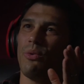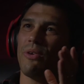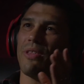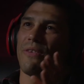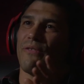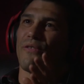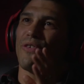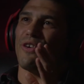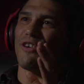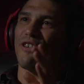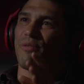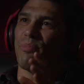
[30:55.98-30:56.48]
were the
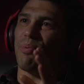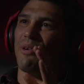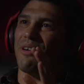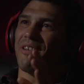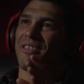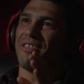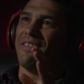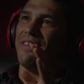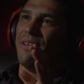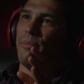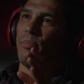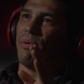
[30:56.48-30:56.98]
first
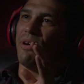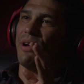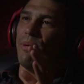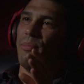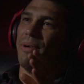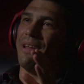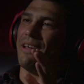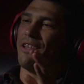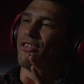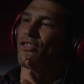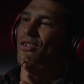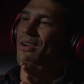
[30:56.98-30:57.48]
person to put him
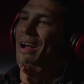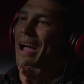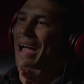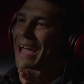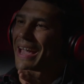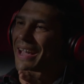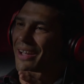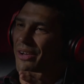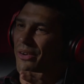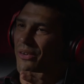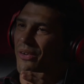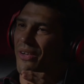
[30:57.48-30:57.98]
in a
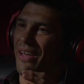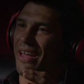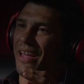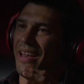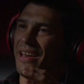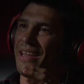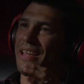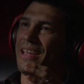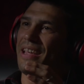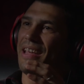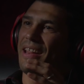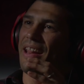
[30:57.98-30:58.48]
triangle,
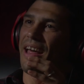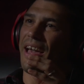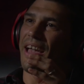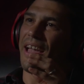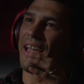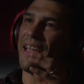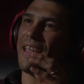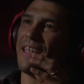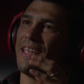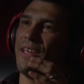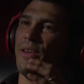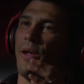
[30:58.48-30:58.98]
and he
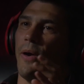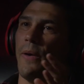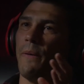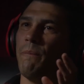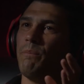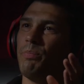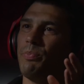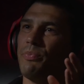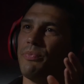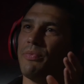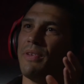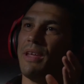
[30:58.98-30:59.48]

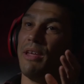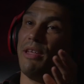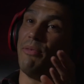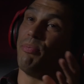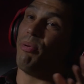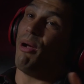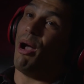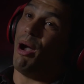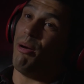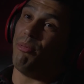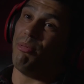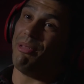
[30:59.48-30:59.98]
is
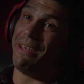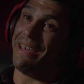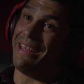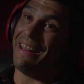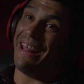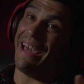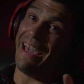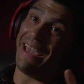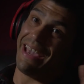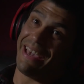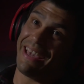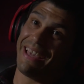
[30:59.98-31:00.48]
probably
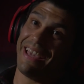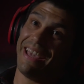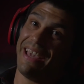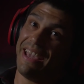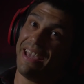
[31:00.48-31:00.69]
like,